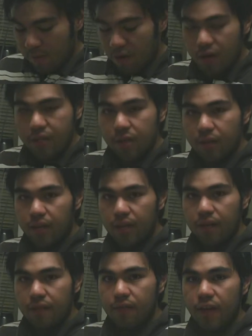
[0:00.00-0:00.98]
baritone
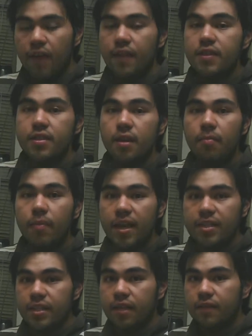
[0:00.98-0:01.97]
clef, and the
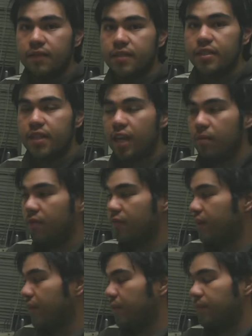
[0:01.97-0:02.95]
sub-bass clef, just to name a
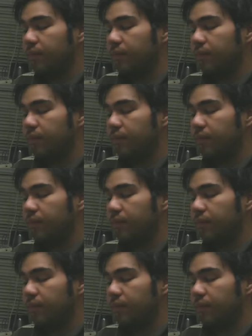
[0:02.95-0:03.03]
few.